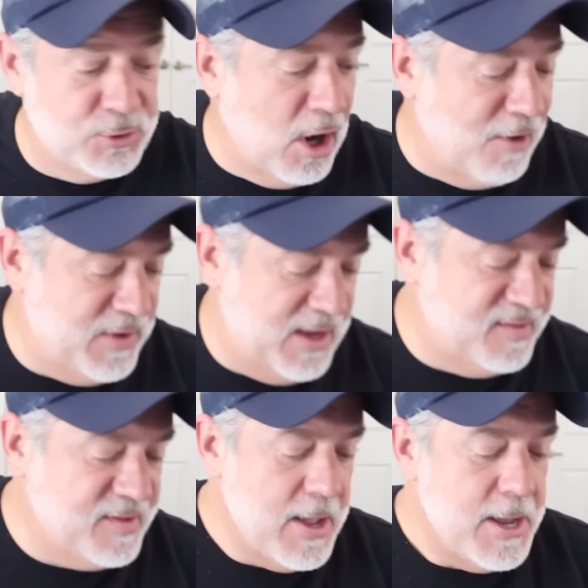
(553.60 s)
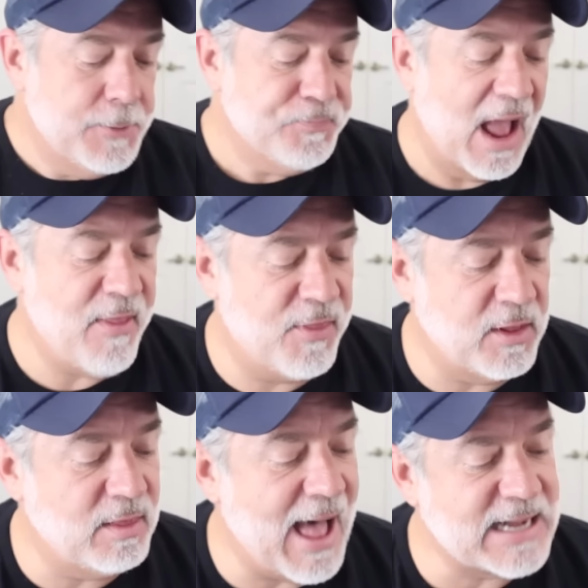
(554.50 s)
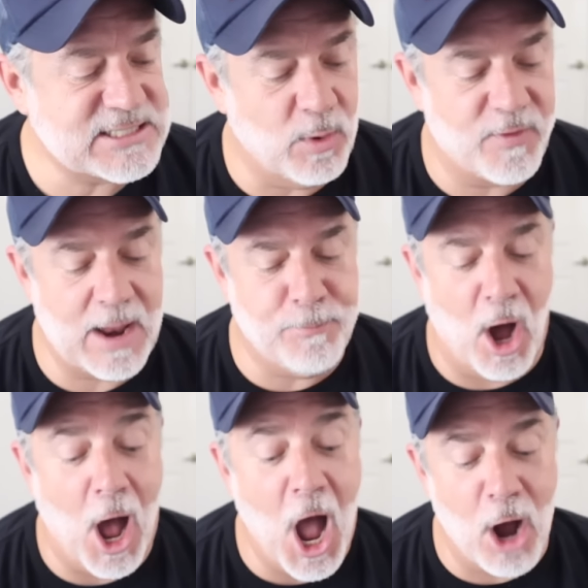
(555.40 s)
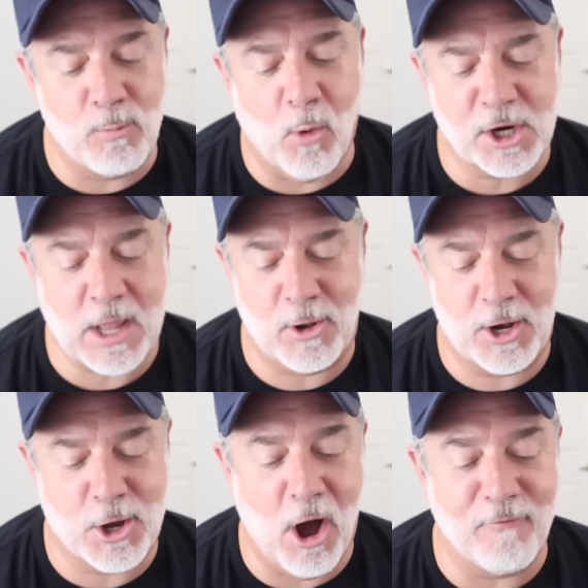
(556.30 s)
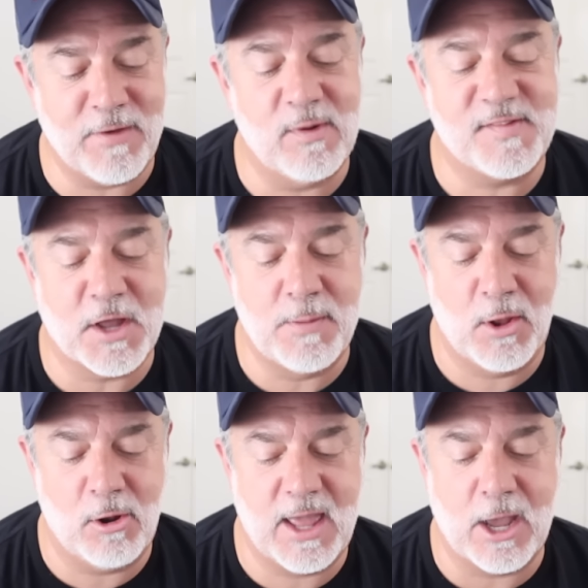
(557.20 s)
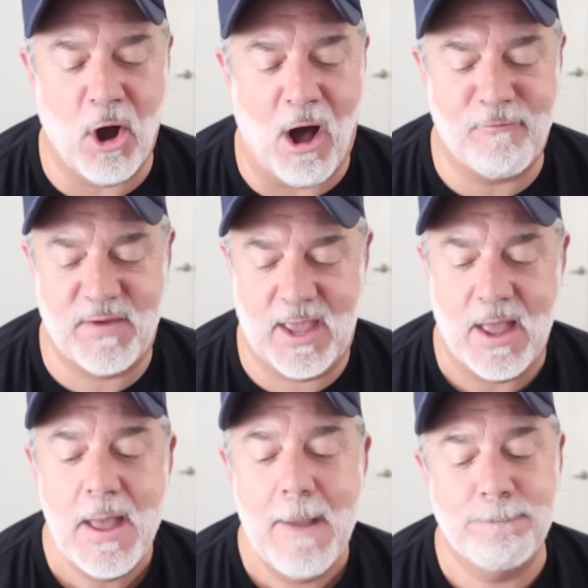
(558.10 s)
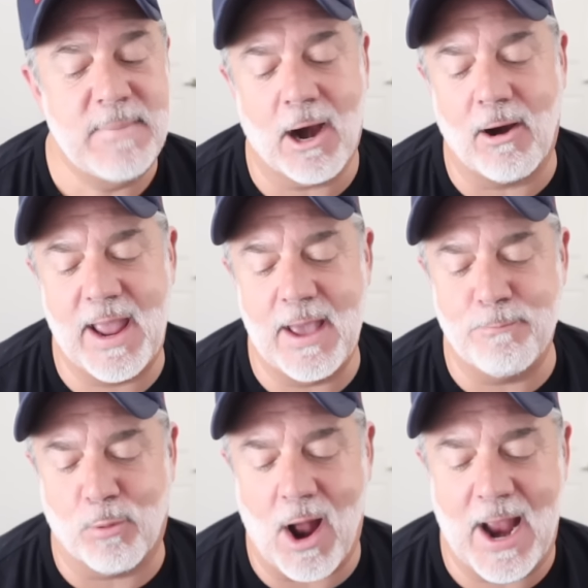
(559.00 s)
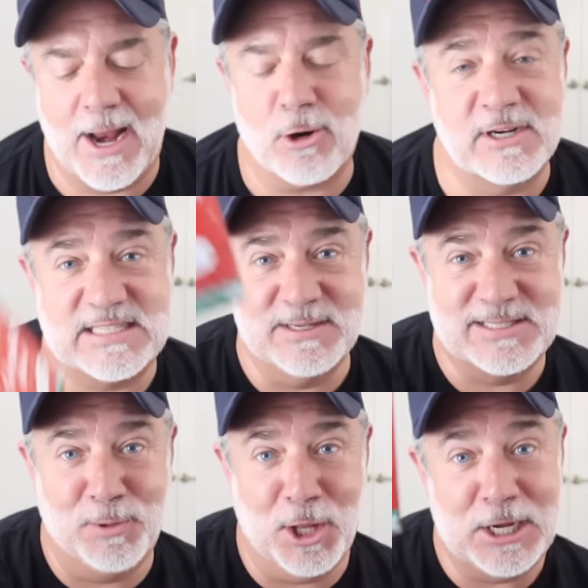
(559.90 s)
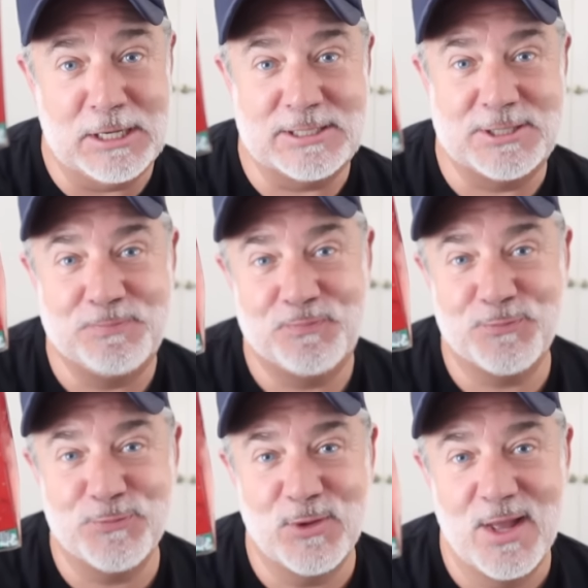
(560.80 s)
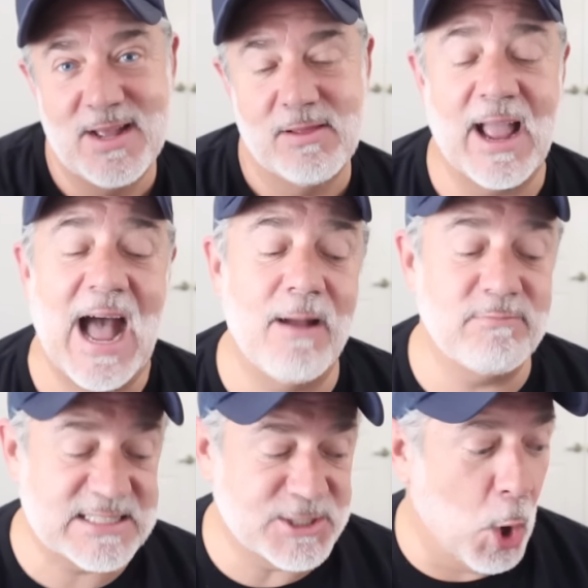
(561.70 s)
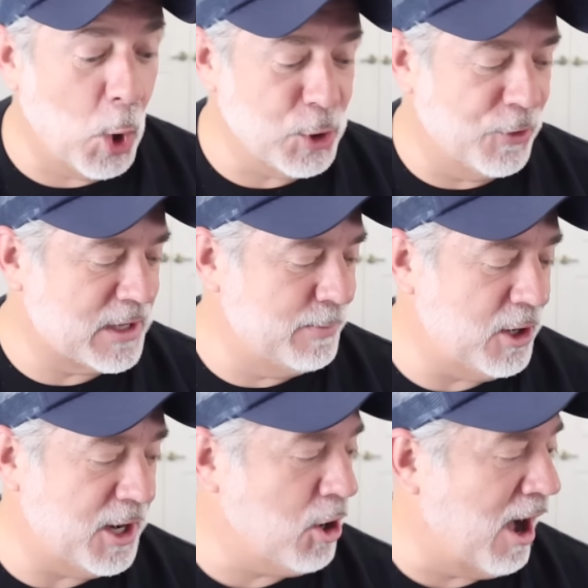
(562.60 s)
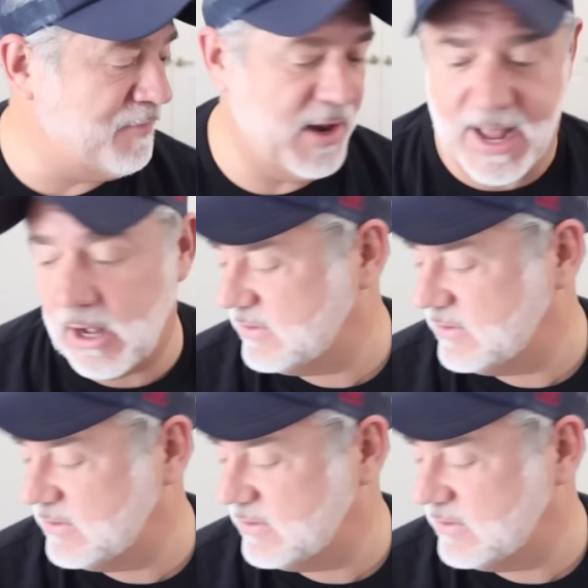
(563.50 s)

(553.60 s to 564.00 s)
new coffees. And then the last one that I bought, oh, more Community Coffee, was the Community Coffee Merry and Bright Christmas Blend. Like, I'm sold on the Community Coffee now,